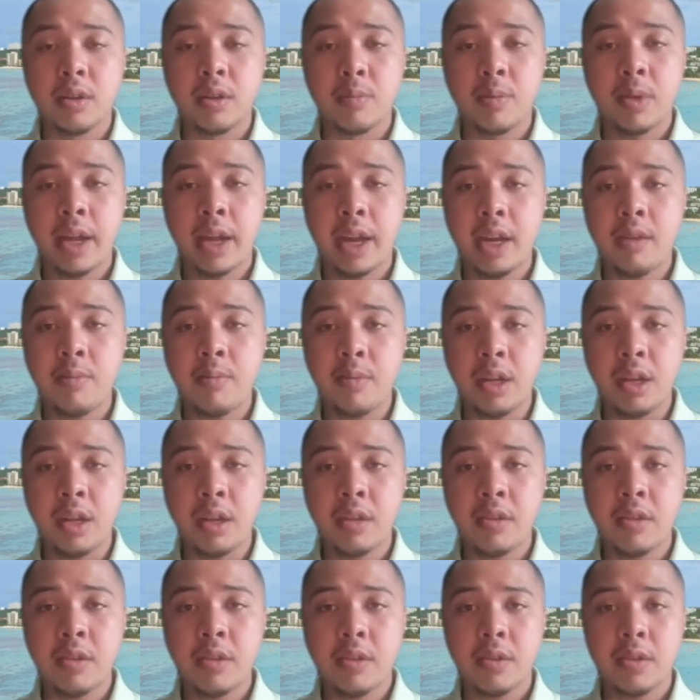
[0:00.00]
planning
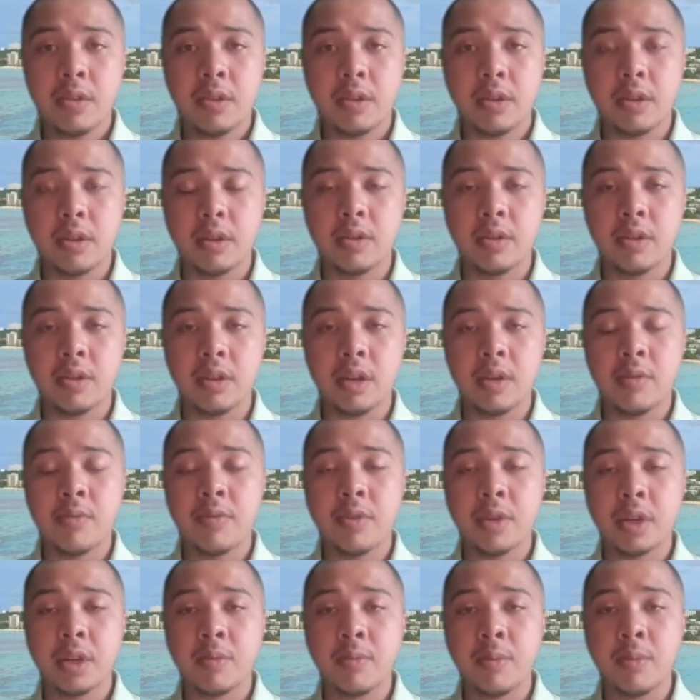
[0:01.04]
meetings of
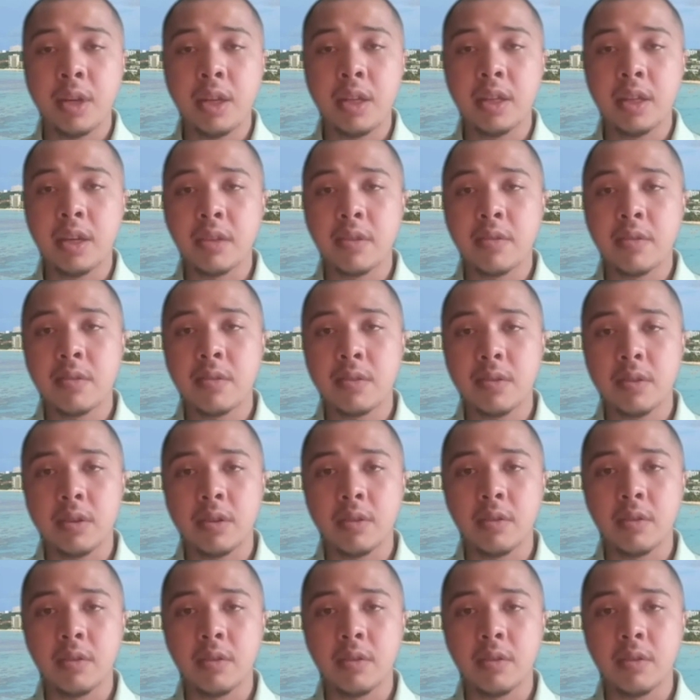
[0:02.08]
the committee that's